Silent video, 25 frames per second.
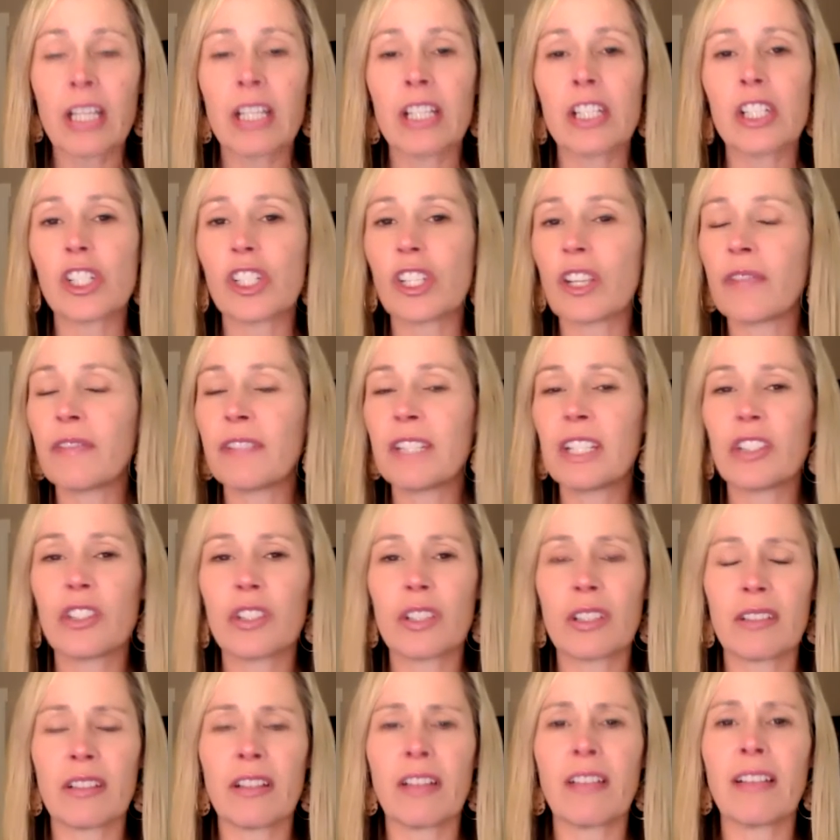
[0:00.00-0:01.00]
shift it
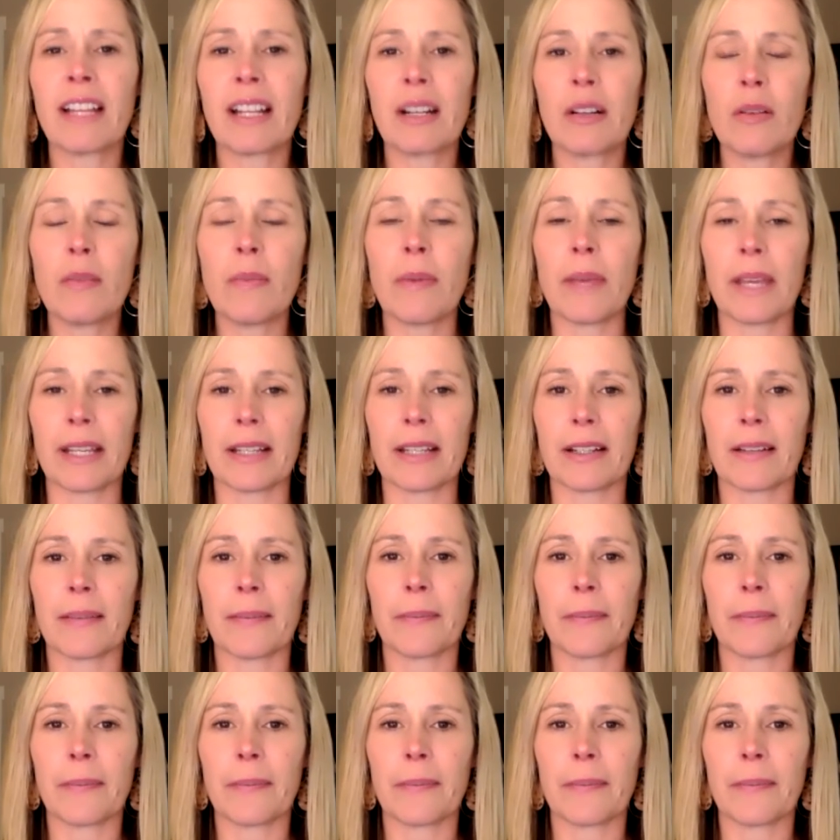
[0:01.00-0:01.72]
just a little bit.